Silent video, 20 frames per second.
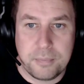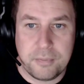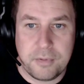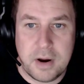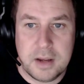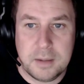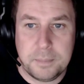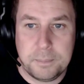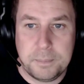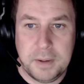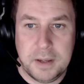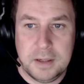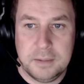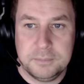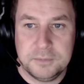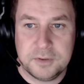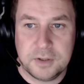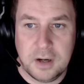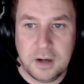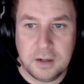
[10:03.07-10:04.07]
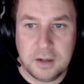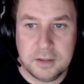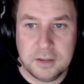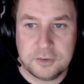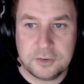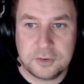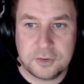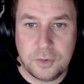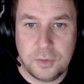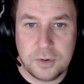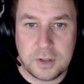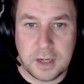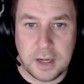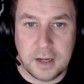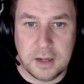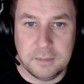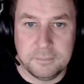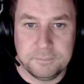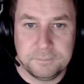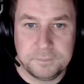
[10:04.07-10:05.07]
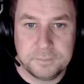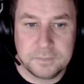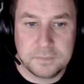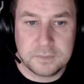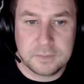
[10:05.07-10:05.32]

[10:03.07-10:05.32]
break beam target score game.